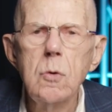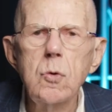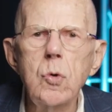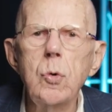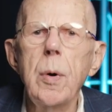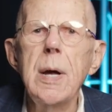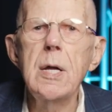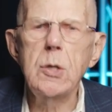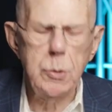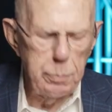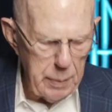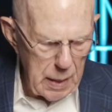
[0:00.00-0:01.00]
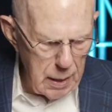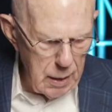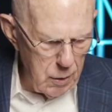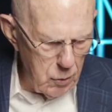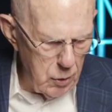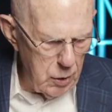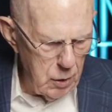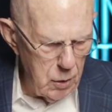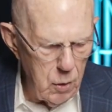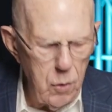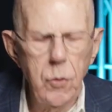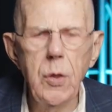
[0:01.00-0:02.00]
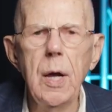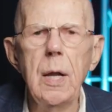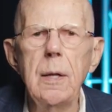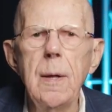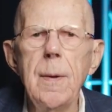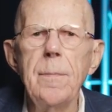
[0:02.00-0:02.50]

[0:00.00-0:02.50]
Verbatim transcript: transpired here that